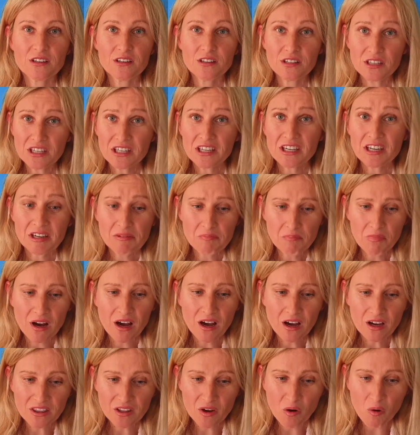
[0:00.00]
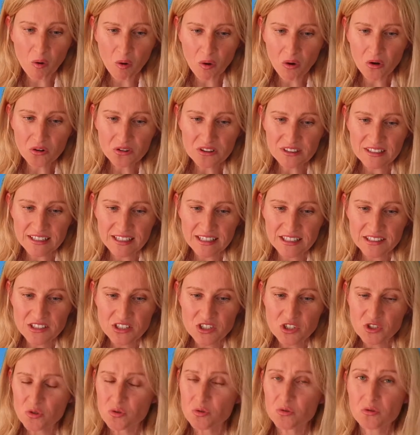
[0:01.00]
He among the old
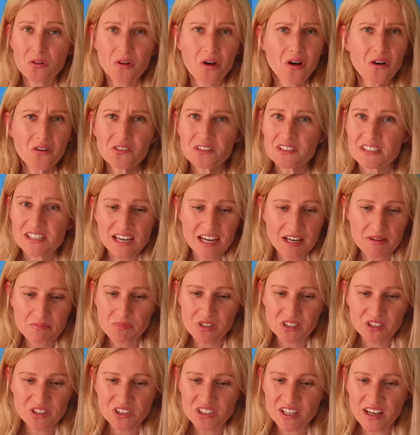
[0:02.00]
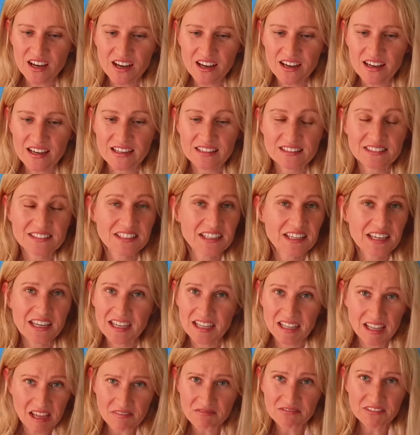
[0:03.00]
ladies who long time retired
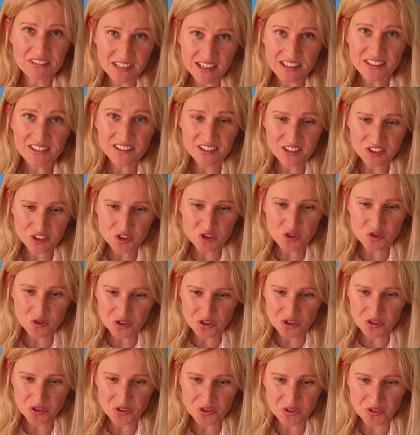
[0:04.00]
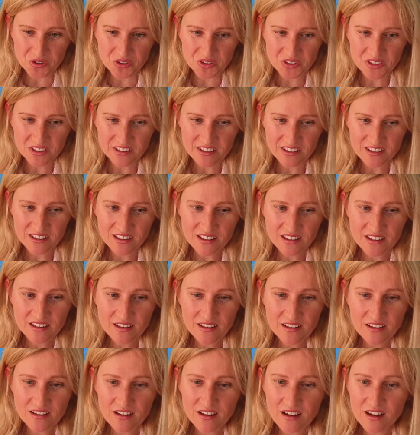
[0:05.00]
and have nothing to do.
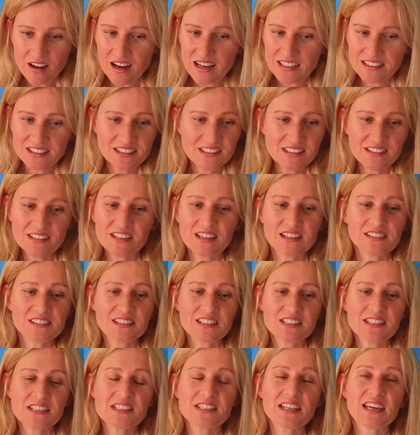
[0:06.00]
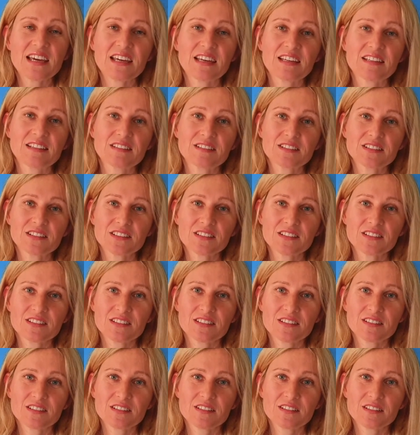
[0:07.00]
I didn't understand.
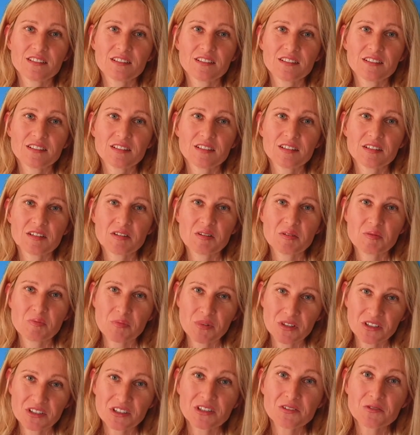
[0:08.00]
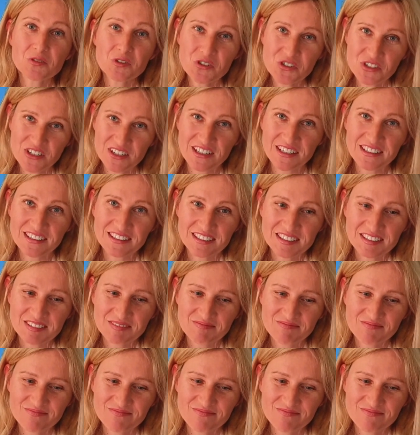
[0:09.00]
But he was right.